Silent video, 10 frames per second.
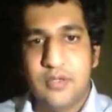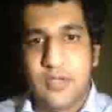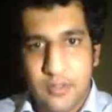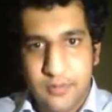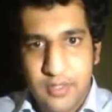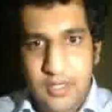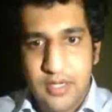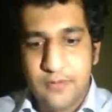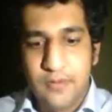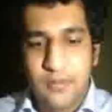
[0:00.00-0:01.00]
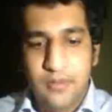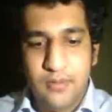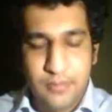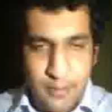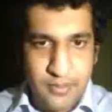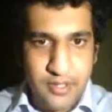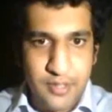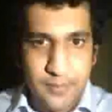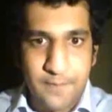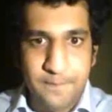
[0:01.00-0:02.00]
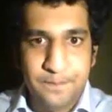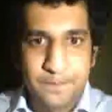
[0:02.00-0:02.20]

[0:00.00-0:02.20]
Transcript: contralateral papilledema.